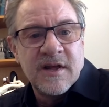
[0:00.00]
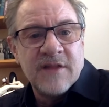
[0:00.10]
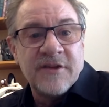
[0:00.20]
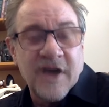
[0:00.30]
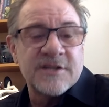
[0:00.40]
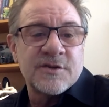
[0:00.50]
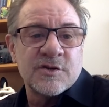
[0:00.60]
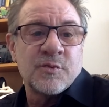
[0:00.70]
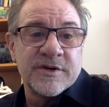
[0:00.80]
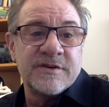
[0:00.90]
the
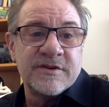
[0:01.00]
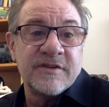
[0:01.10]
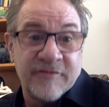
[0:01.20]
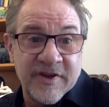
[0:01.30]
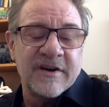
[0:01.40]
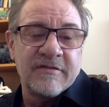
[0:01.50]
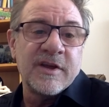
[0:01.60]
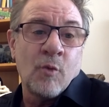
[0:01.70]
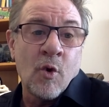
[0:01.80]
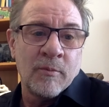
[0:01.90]
dinosaurs were
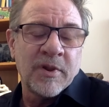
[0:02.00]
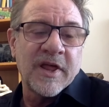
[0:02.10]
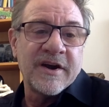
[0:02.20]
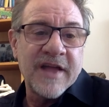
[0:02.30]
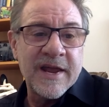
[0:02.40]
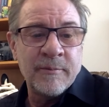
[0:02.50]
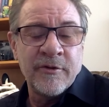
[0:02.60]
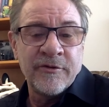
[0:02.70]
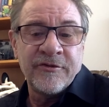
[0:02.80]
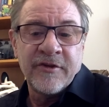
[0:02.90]
definitively warm-blooded
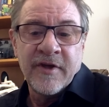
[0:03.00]
animals.